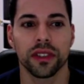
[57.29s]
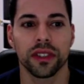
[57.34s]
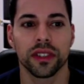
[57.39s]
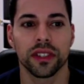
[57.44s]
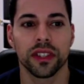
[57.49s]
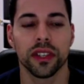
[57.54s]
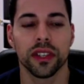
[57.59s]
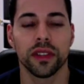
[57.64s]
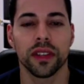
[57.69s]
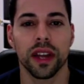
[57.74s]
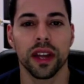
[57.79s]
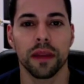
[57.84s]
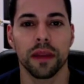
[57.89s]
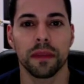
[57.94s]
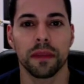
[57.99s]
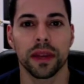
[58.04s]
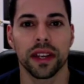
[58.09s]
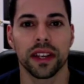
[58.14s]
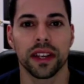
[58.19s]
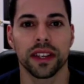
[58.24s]
to do that
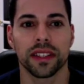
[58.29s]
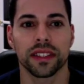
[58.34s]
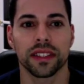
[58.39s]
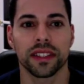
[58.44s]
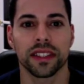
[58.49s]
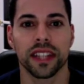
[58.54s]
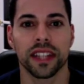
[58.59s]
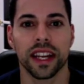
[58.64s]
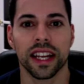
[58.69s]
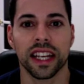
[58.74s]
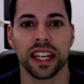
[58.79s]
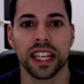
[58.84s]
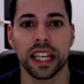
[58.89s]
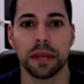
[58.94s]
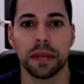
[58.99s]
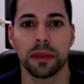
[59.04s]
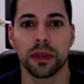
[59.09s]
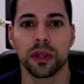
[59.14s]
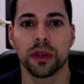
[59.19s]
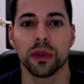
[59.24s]
because it's not going to keep
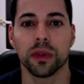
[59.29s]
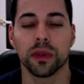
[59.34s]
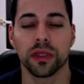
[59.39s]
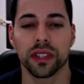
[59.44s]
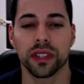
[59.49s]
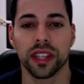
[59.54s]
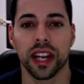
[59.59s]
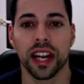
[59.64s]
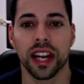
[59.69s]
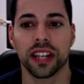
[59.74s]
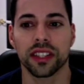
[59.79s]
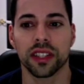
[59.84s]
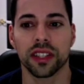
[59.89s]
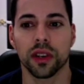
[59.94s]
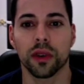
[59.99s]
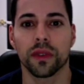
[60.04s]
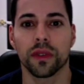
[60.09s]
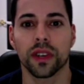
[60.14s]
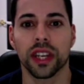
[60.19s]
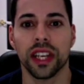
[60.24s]
you cool. It's going to actually
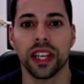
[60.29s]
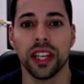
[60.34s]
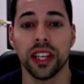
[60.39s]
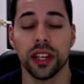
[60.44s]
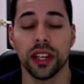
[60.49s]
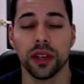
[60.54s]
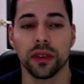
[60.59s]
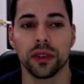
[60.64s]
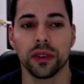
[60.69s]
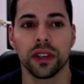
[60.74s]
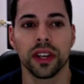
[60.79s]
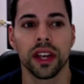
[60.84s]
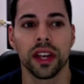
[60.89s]
overheat you.